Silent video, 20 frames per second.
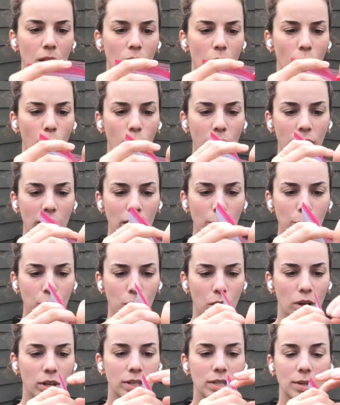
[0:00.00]
We're going to
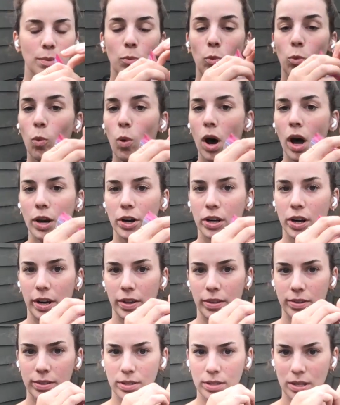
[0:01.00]
put some water in
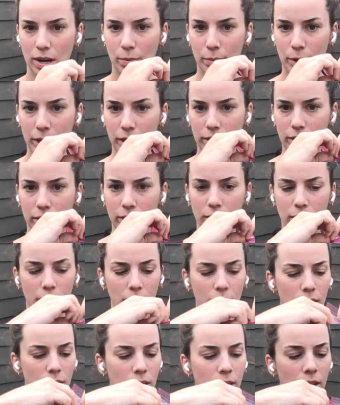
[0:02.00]
the stomach.
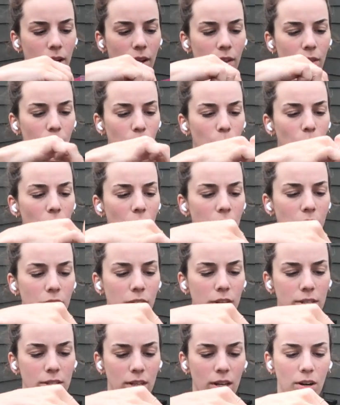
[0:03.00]
Now, the water
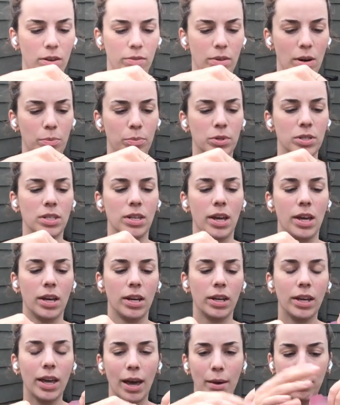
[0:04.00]
is going to represent
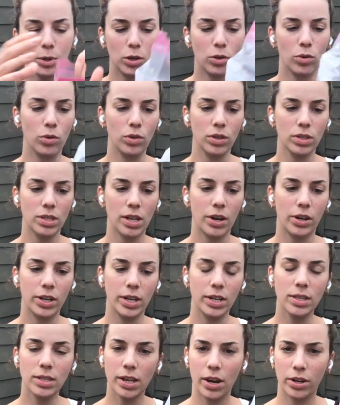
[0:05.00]
chemicals that are
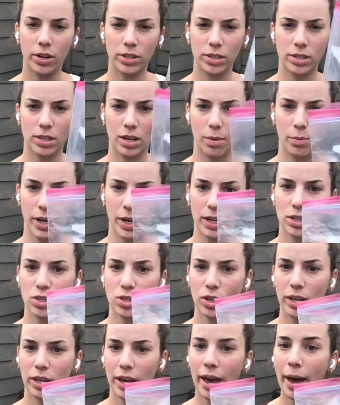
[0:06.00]
inside our stomach to
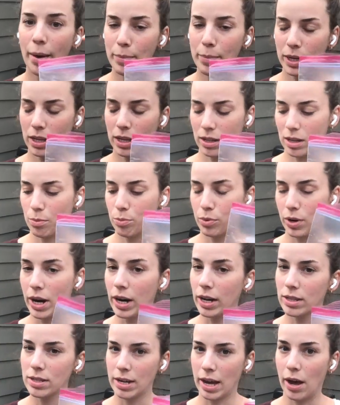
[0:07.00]
chemically break
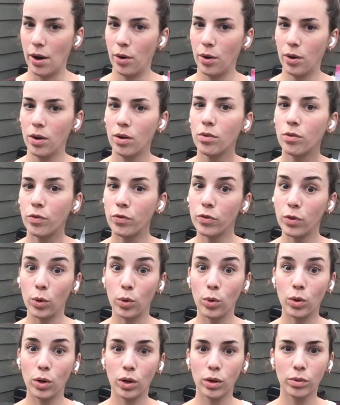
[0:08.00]
down
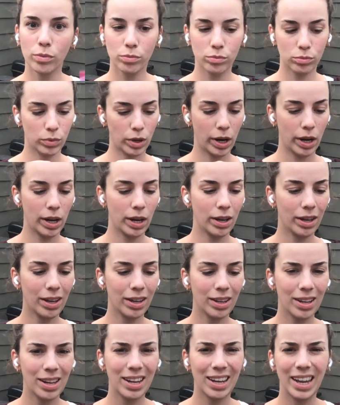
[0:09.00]
food, right?
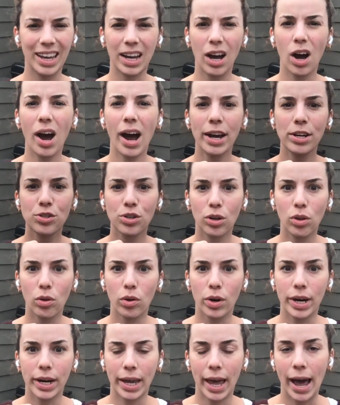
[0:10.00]
Like
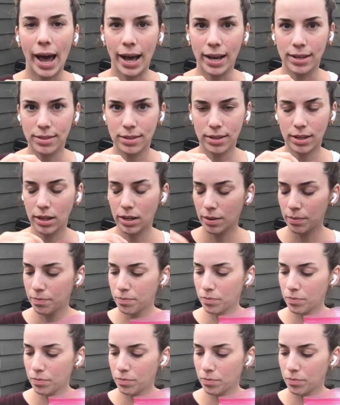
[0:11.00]
hydrochloric acid.